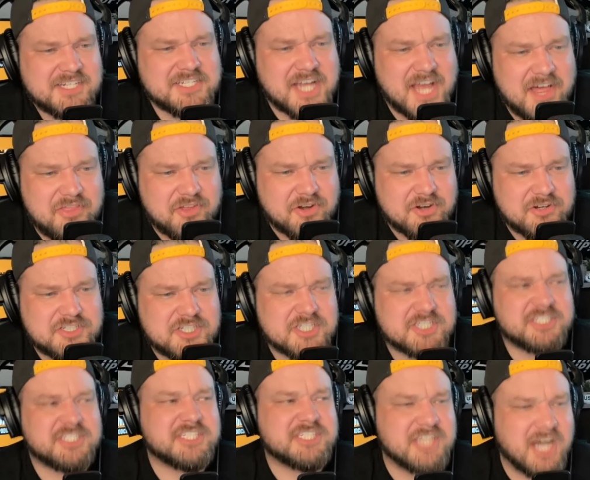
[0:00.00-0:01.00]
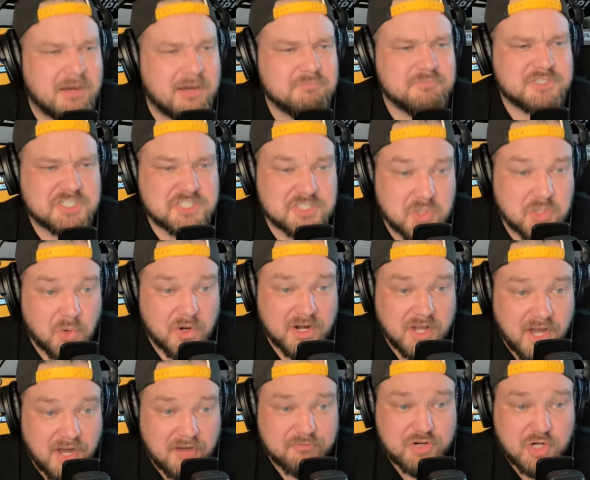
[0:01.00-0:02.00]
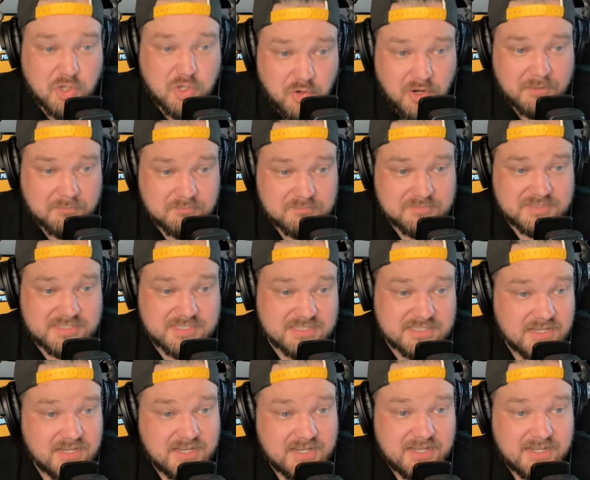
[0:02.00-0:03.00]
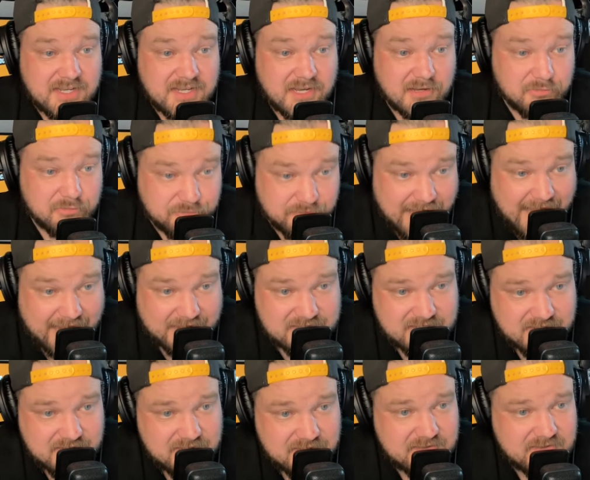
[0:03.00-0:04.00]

tethered to some sort of crumbs of fact.